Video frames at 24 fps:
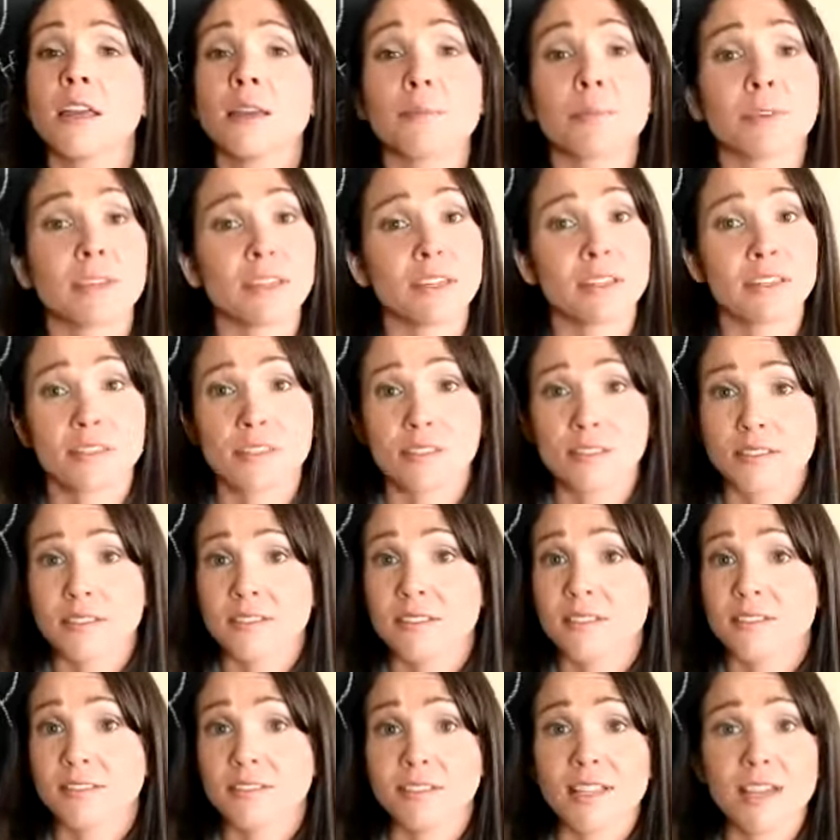Because
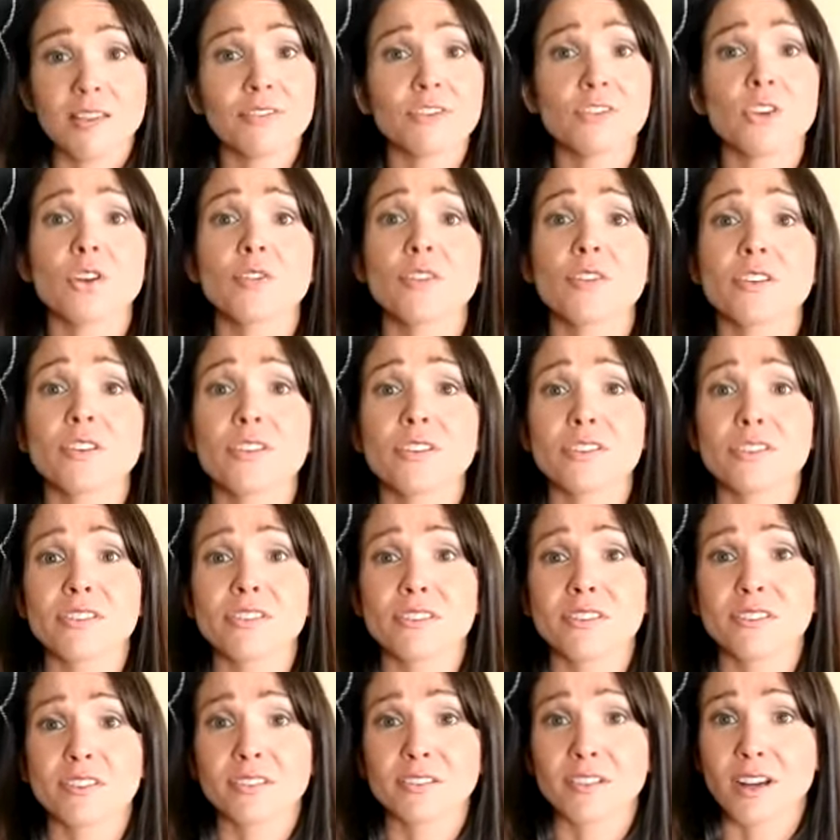
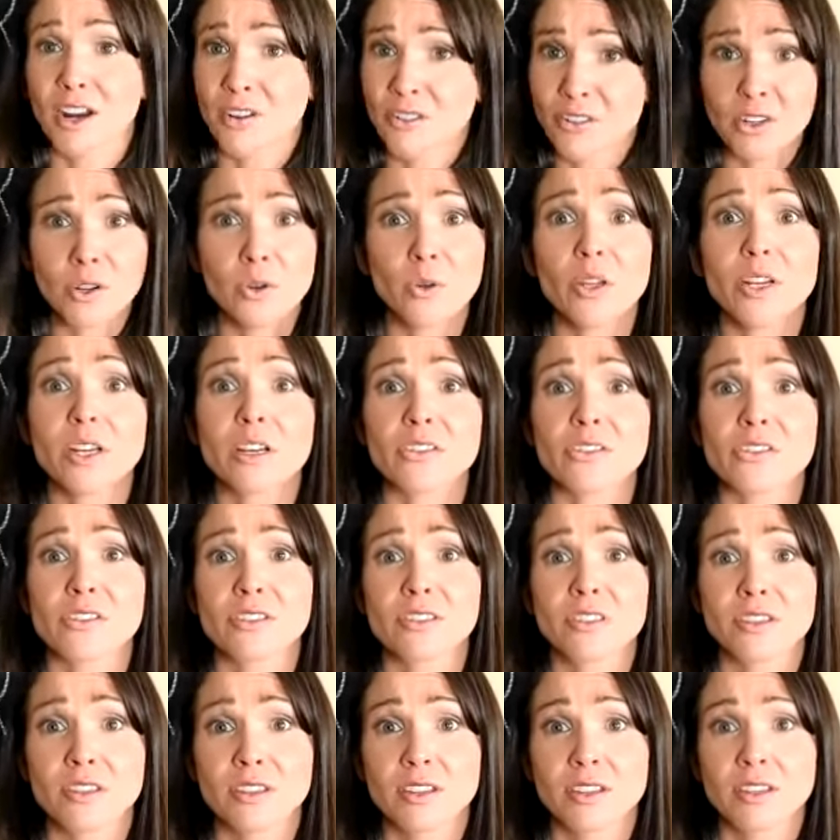leftovers are for quitters.